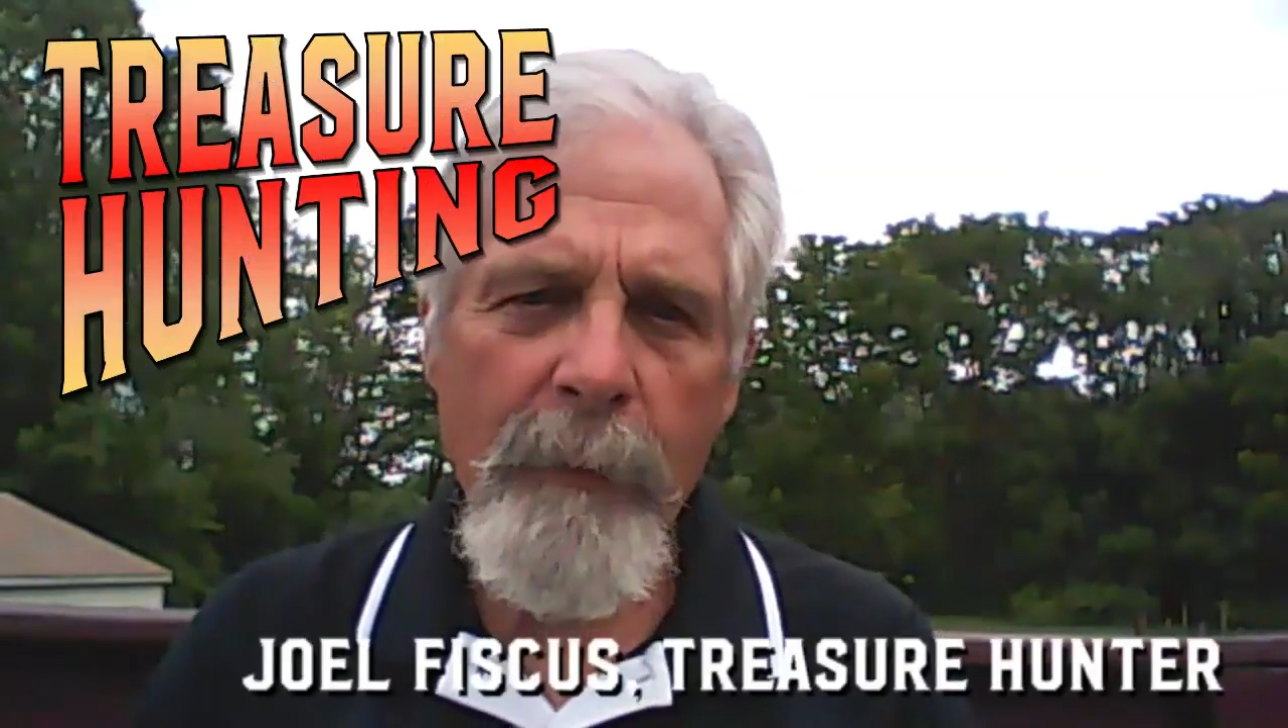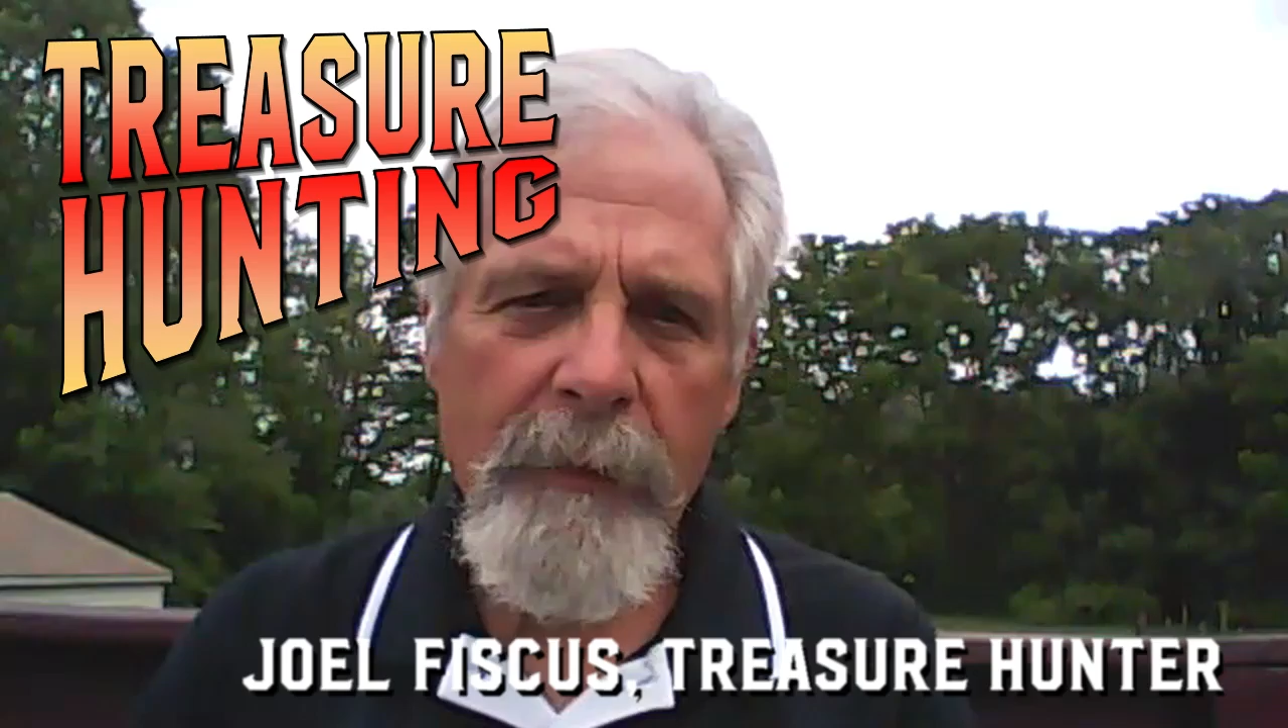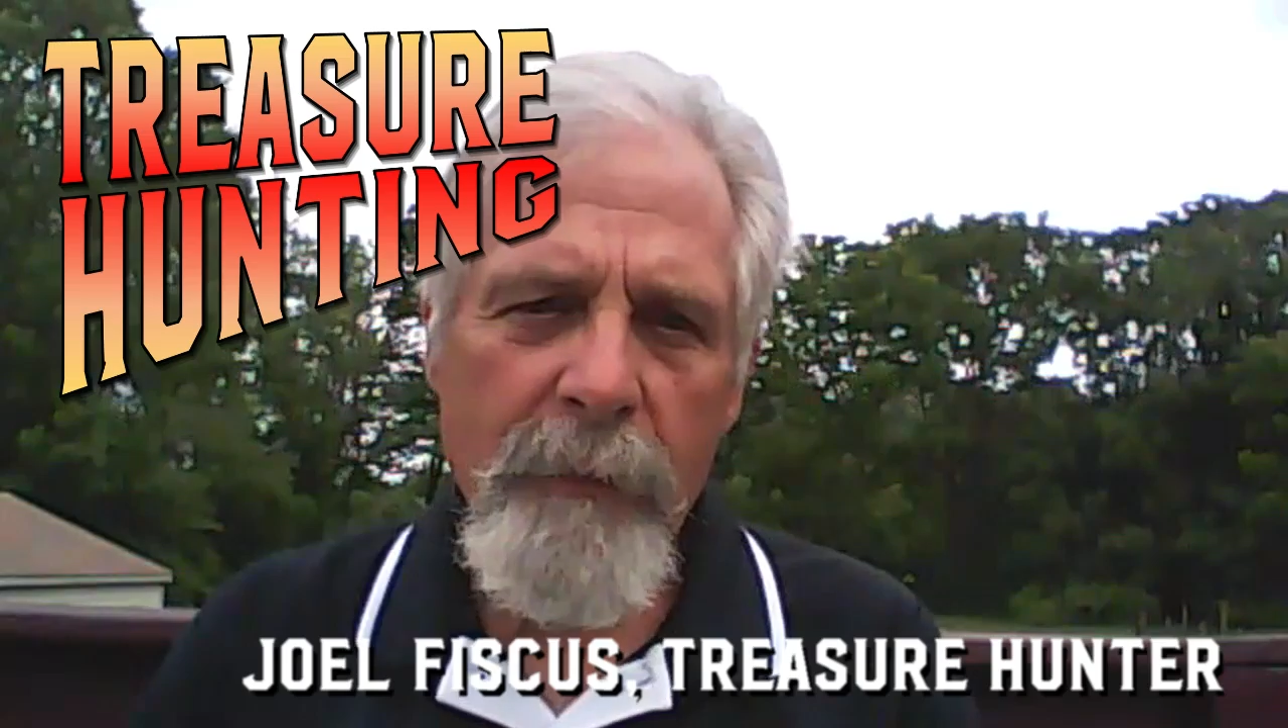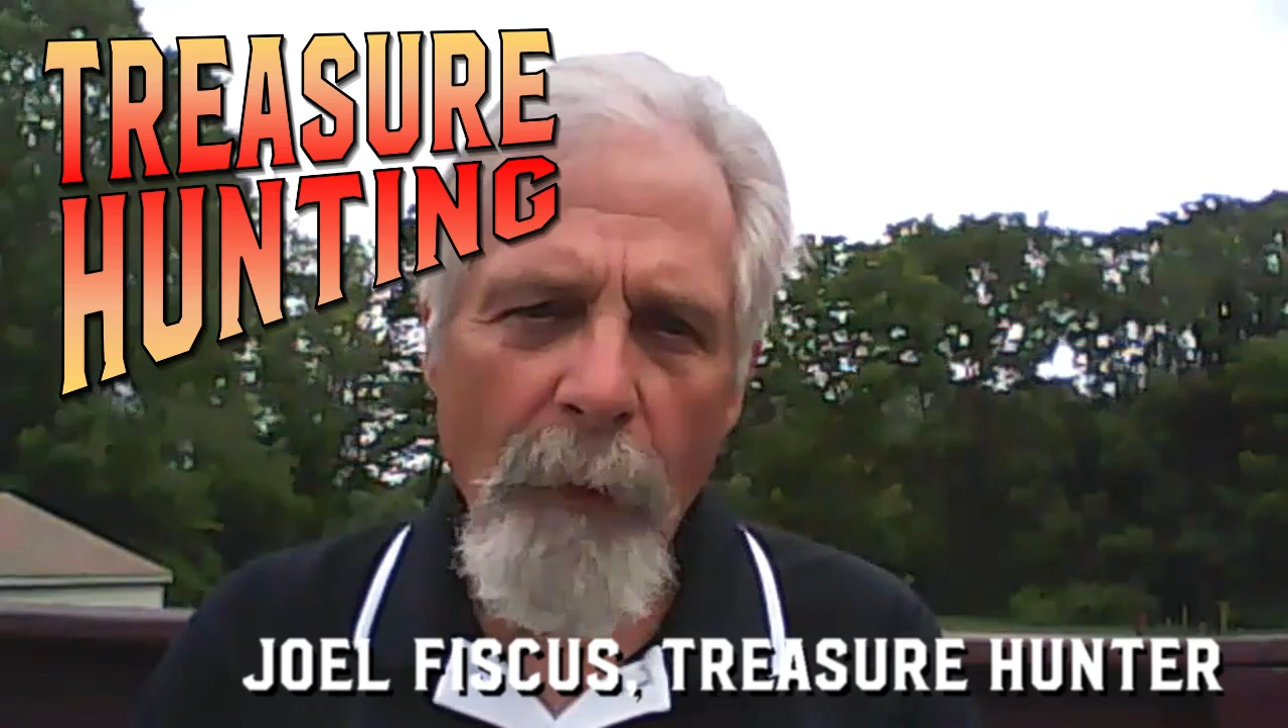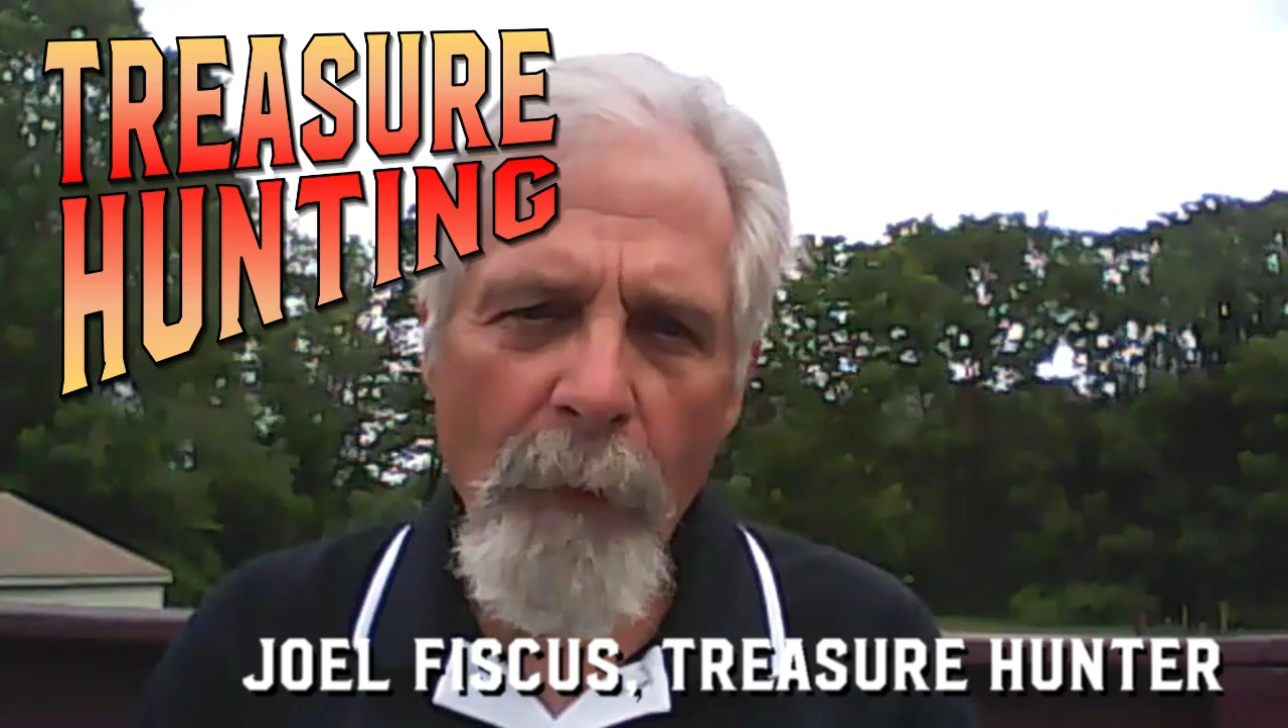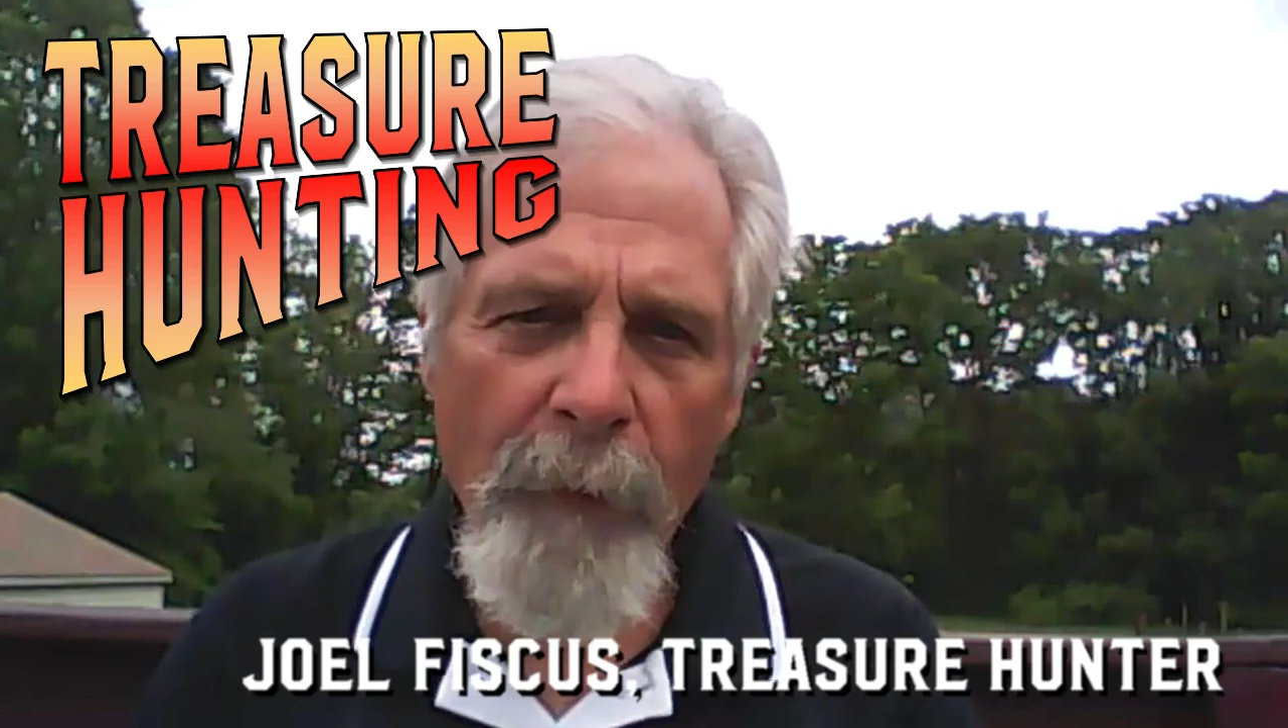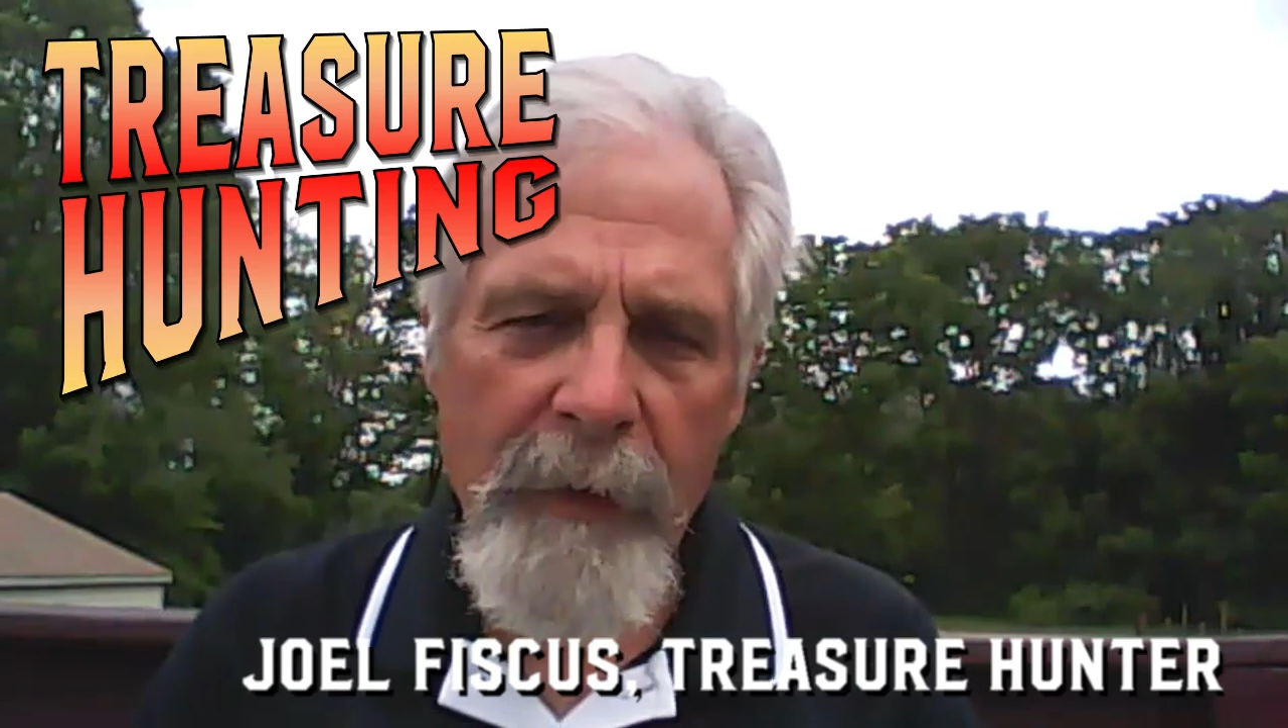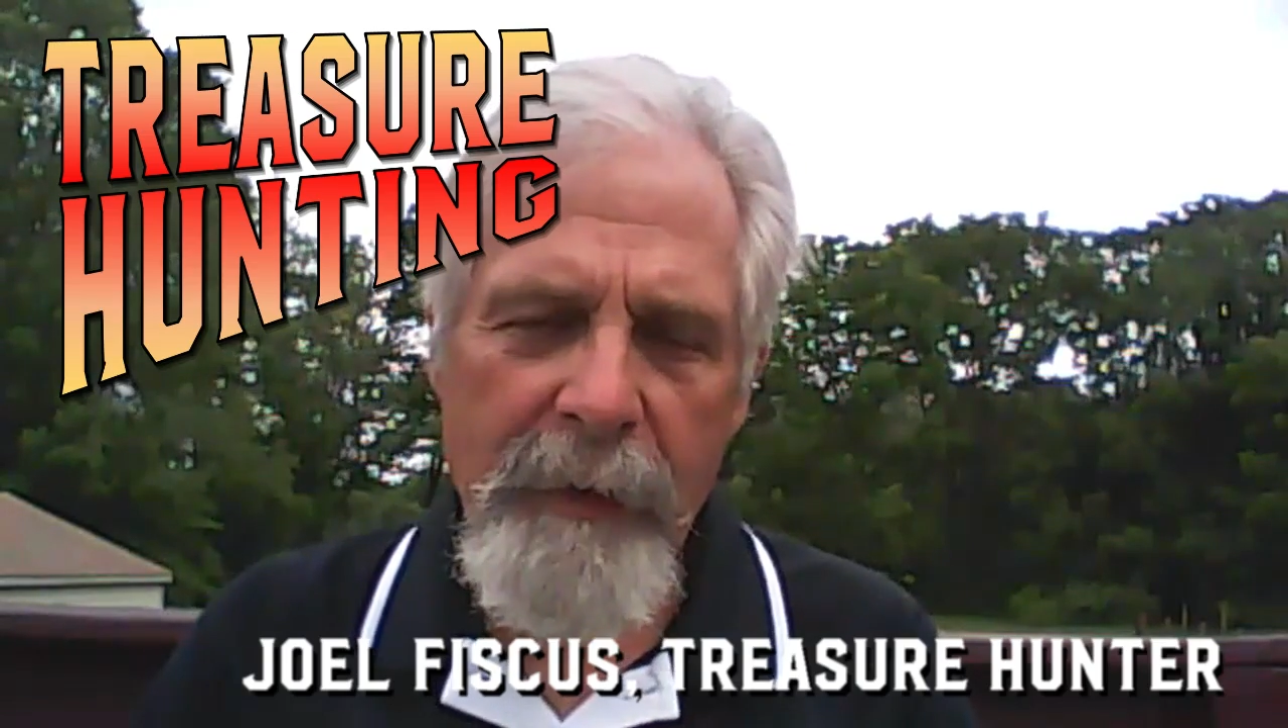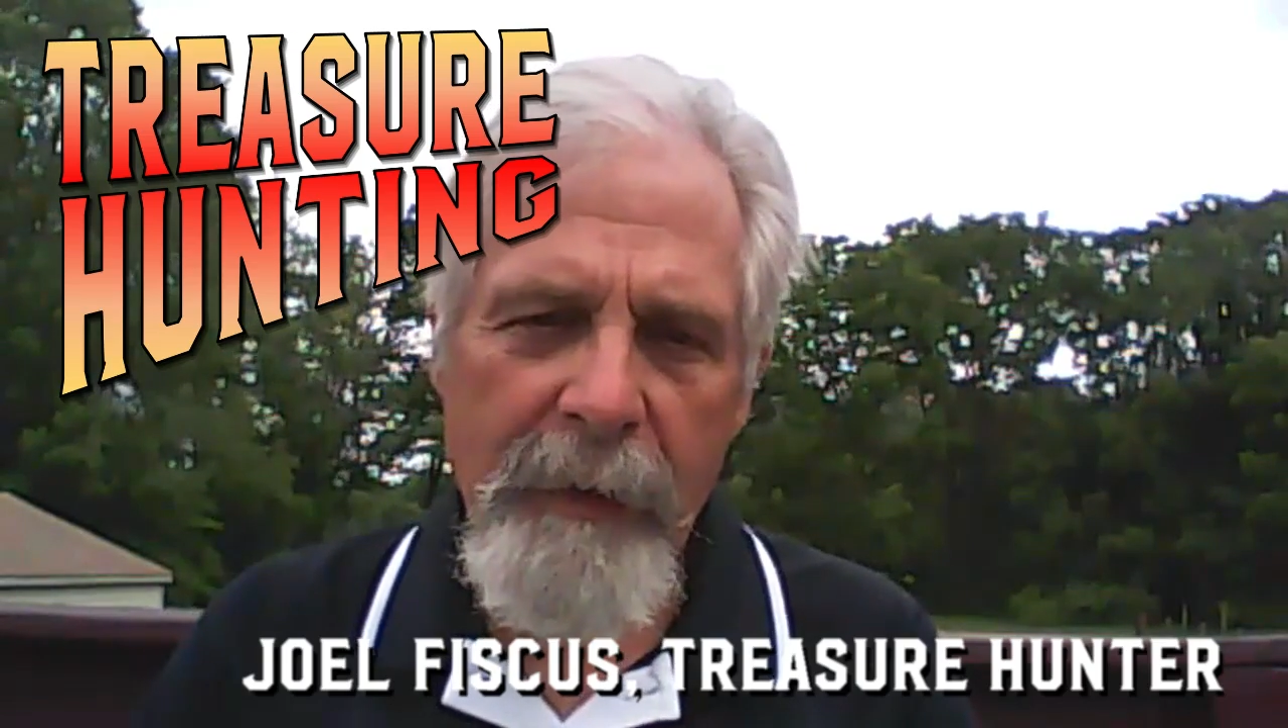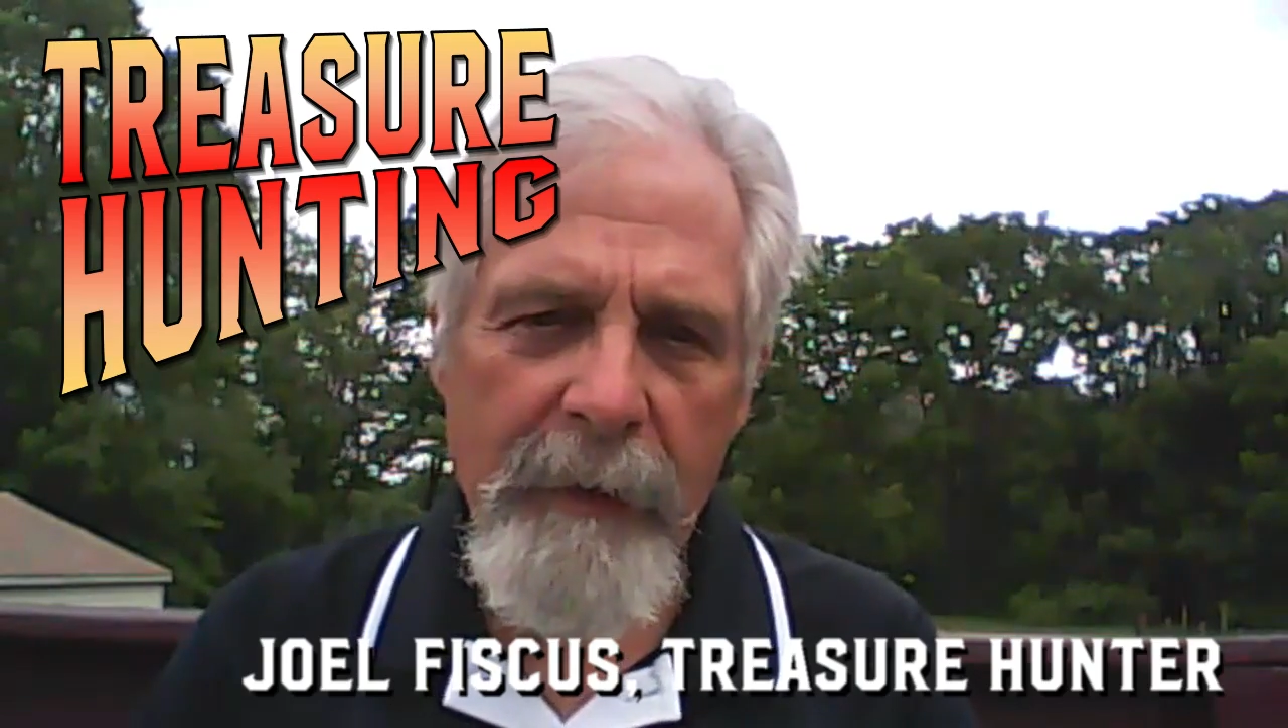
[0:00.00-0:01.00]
Joel Fiscus,